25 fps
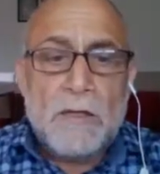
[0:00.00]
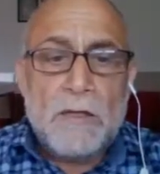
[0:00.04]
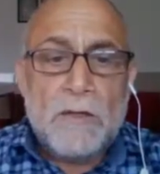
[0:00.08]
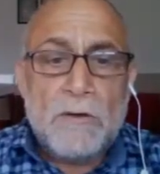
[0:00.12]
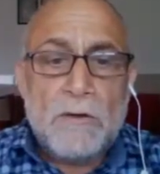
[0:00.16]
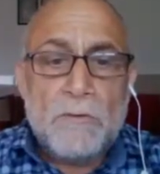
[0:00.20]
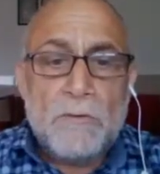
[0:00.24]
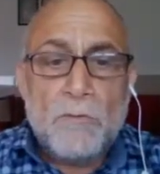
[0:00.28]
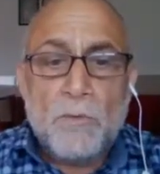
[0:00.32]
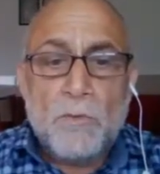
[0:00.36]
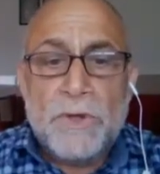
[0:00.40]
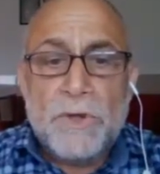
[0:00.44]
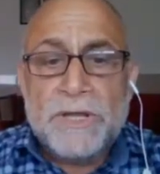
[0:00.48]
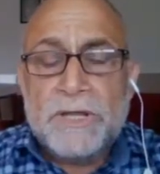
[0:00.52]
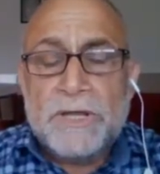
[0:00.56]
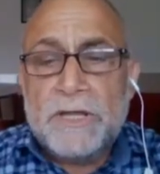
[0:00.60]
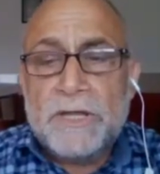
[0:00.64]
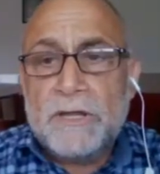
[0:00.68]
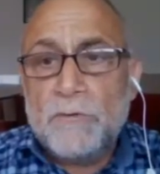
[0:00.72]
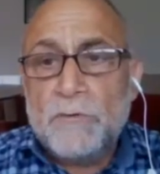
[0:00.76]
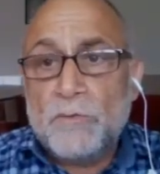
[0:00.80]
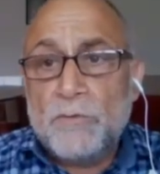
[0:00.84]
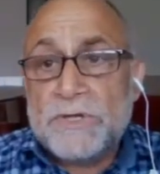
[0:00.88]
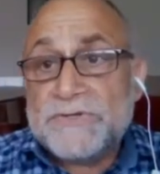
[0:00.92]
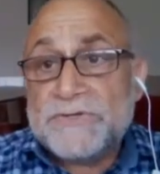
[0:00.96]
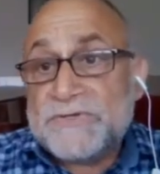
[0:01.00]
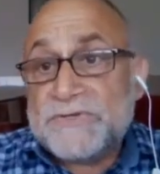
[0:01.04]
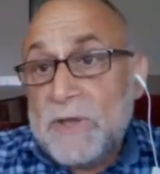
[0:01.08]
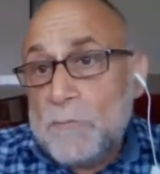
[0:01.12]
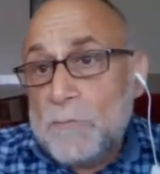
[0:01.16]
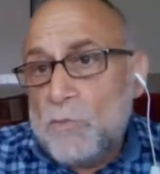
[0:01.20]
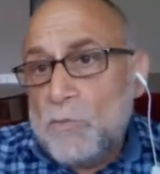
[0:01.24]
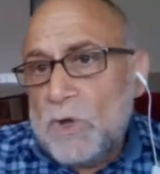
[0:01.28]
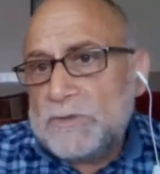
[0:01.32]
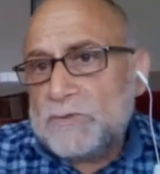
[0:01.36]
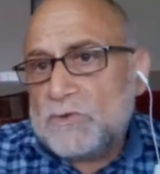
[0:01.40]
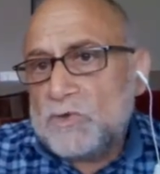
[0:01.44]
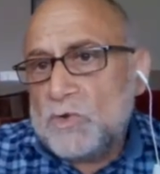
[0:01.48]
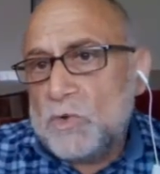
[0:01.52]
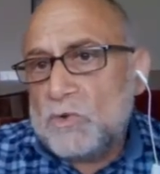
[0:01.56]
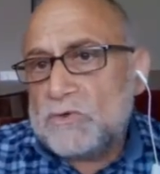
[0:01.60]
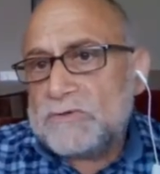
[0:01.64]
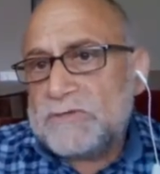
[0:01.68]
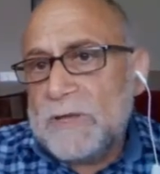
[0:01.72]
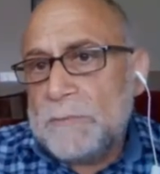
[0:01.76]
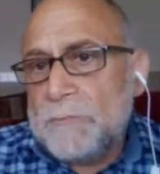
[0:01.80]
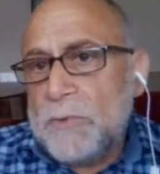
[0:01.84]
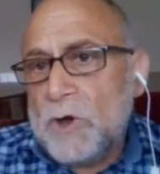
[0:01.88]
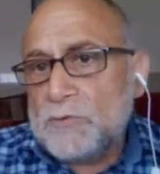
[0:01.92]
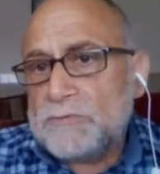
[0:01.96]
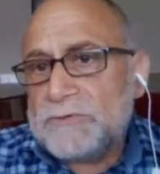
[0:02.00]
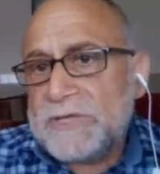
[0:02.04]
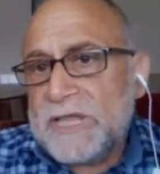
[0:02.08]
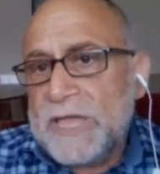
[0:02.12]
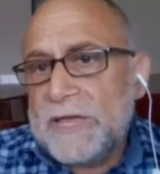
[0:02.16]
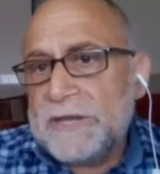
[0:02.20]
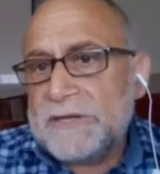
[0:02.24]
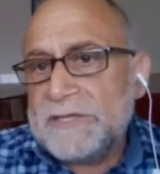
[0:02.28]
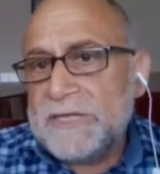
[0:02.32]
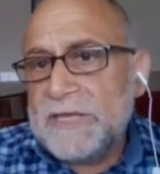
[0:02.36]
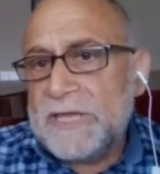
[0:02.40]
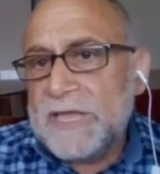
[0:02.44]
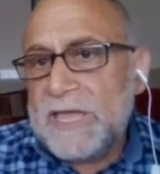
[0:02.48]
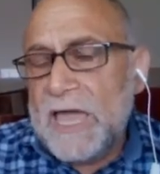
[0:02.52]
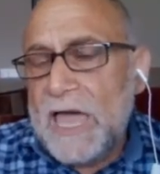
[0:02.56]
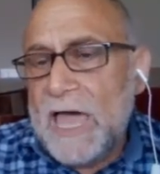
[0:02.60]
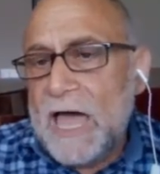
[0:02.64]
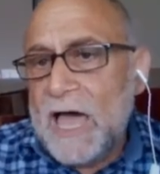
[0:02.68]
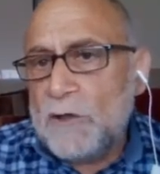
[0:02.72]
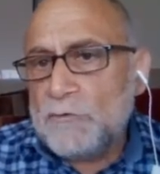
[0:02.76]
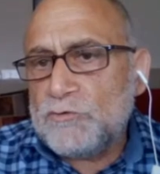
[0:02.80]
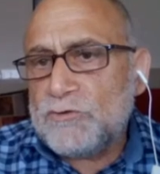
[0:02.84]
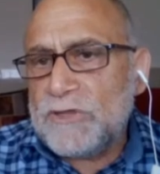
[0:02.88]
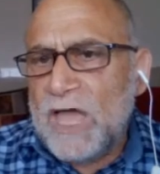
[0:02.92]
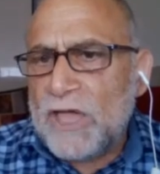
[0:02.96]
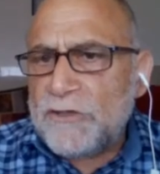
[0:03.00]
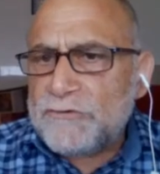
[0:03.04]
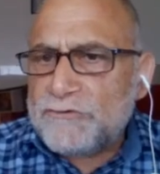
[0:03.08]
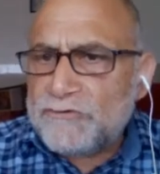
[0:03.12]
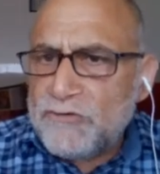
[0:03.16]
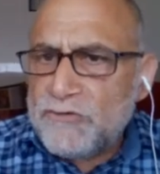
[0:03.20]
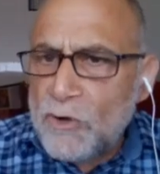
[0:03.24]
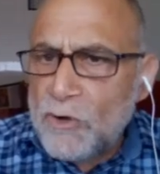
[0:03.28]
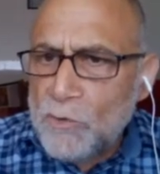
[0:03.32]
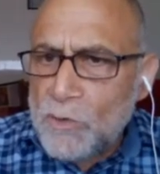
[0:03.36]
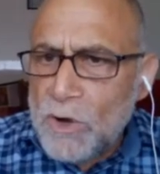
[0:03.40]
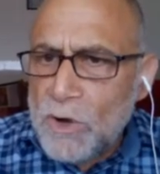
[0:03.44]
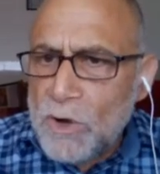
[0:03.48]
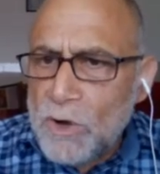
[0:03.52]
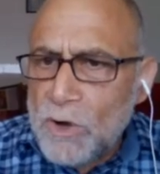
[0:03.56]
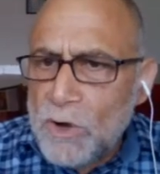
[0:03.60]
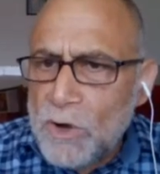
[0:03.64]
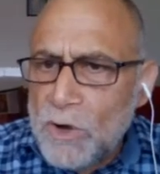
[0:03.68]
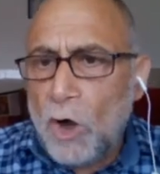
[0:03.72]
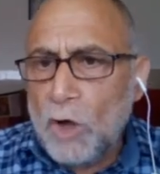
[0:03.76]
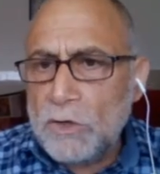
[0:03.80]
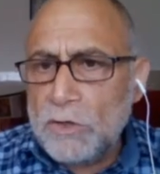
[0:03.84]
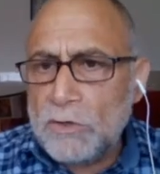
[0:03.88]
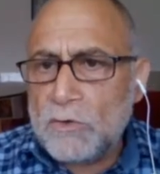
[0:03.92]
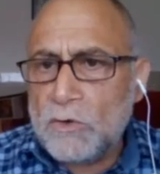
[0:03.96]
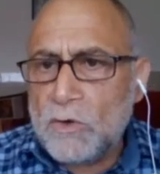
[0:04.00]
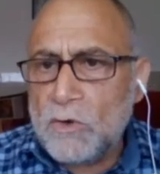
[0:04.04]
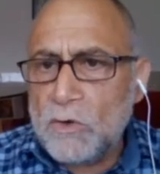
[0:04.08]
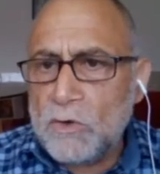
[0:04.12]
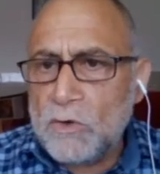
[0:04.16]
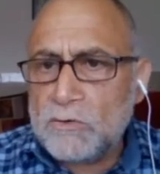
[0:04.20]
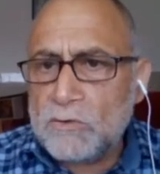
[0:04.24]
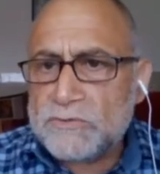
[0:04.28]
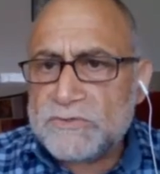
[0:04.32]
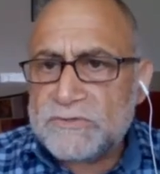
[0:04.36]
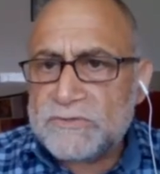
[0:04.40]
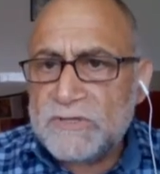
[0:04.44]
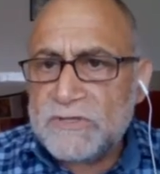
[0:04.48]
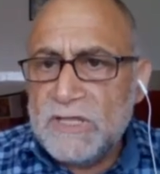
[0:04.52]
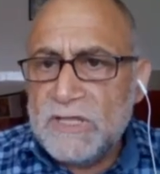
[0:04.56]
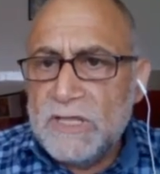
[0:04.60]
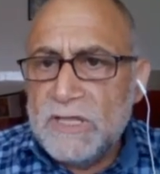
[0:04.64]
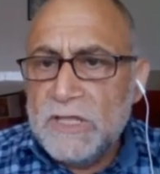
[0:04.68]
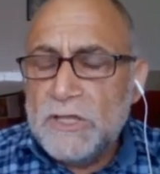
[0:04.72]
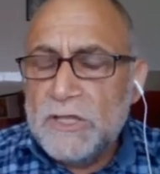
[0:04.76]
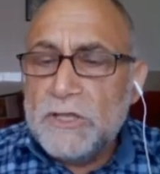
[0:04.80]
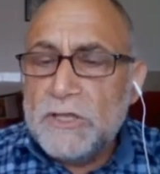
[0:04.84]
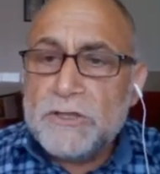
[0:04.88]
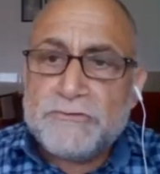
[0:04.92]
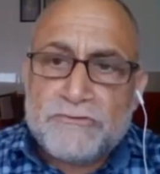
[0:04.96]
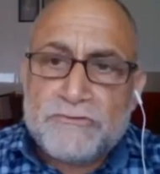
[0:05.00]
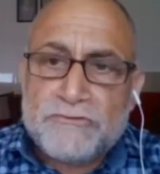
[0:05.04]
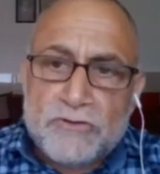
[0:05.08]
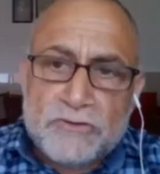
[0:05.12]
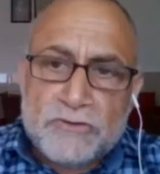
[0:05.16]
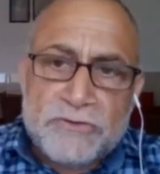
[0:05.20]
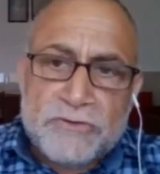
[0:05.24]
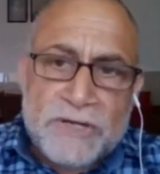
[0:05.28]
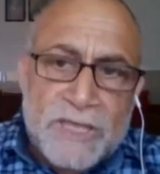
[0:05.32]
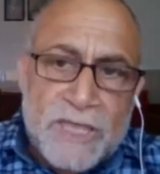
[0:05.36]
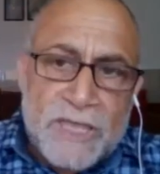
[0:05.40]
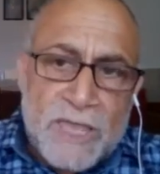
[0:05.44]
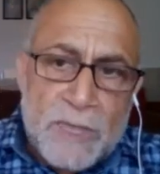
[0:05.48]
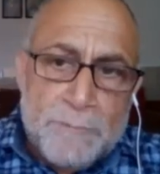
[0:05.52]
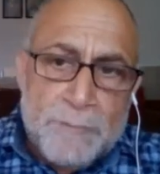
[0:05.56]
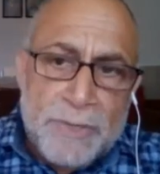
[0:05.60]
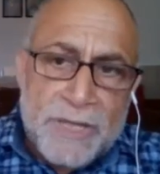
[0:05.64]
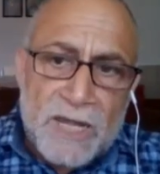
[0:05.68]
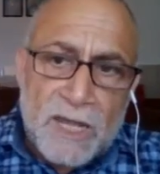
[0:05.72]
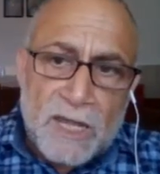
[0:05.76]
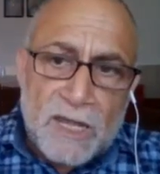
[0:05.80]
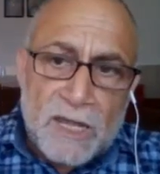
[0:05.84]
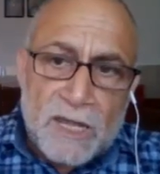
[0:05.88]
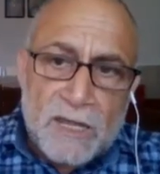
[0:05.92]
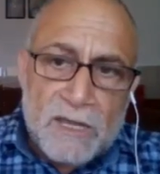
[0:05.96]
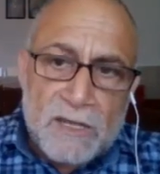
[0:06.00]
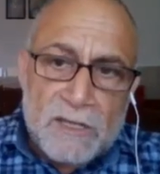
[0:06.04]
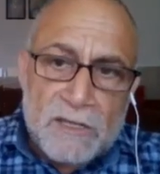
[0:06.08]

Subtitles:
When someone talks about carrying out a Shoah, a Holocaust, it should ring a bell.